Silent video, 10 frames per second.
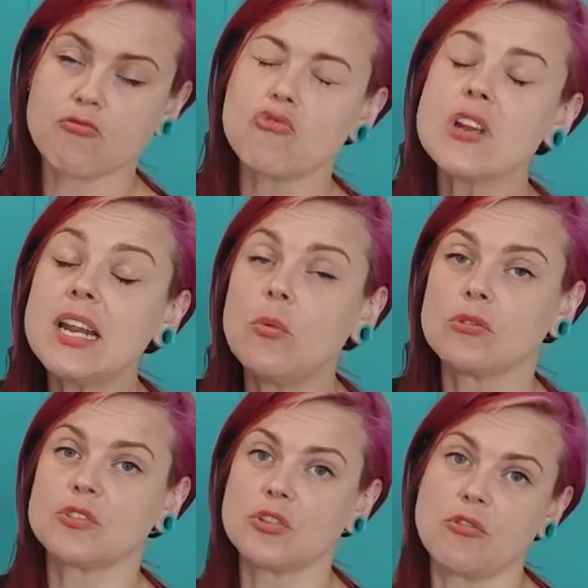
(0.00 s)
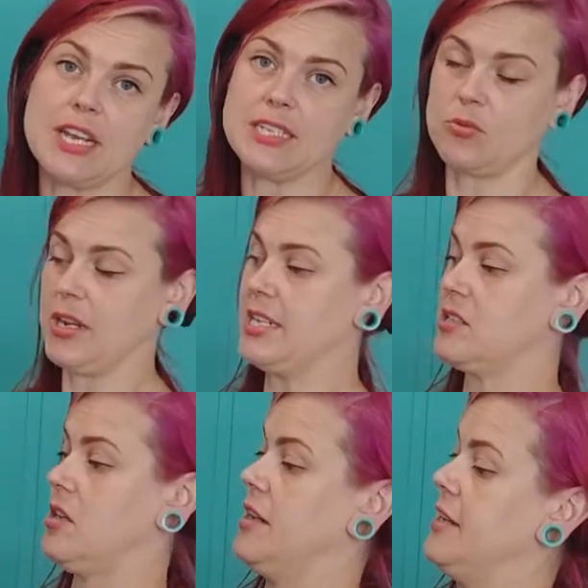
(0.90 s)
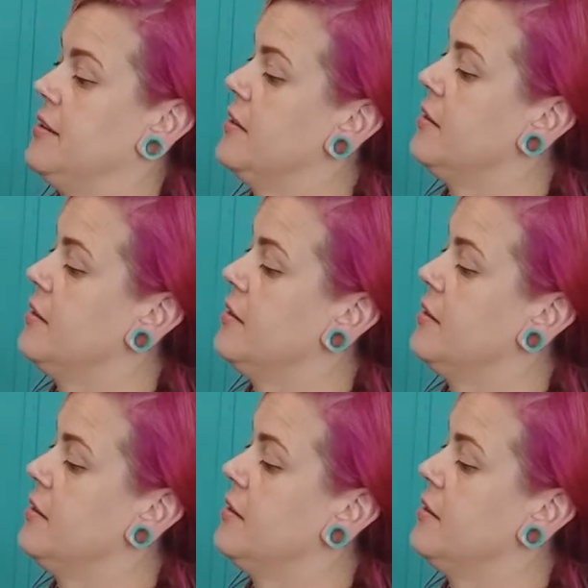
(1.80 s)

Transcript: really wants to crease when it's tight.